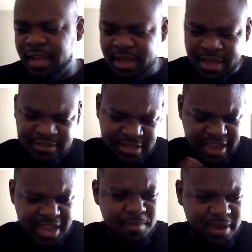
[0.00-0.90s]
As I
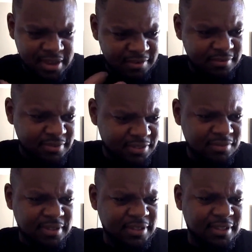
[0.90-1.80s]
came in
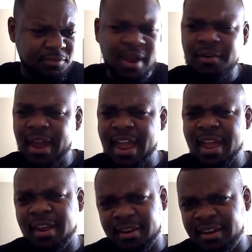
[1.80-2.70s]
around
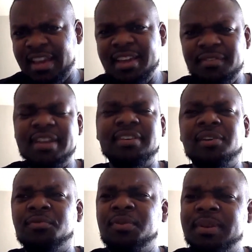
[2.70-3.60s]
8, and then even as I
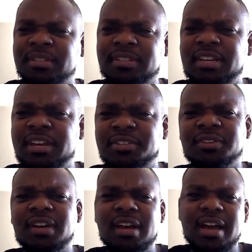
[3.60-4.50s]
grew up as a
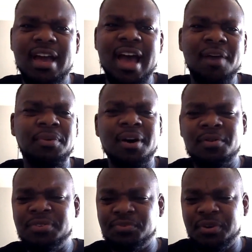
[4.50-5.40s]
teenager, I will
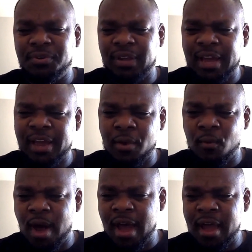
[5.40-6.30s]
always wonder, like,
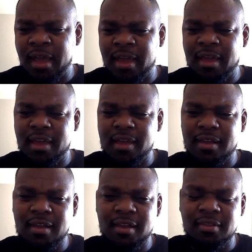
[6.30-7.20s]
why
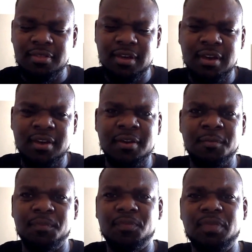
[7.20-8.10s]
they
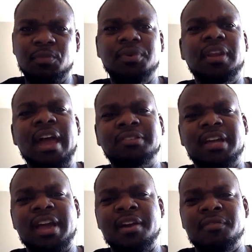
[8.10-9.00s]
weren't allowed to
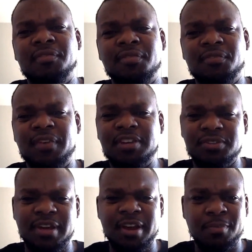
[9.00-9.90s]
have
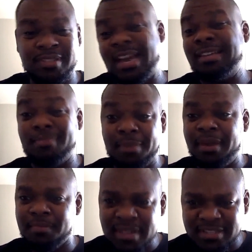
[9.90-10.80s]
facial hair besides maybe
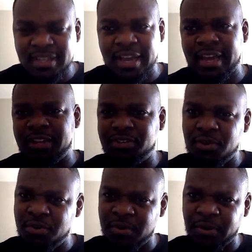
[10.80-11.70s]
a mustache,
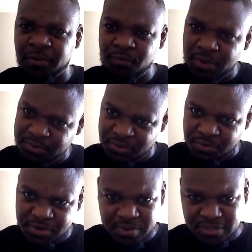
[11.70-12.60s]
or what was the
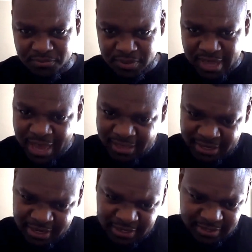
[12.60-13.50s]
real reason for the
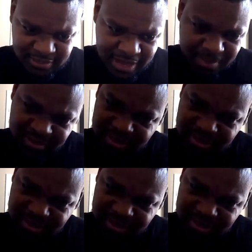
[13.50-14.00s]
holidays not being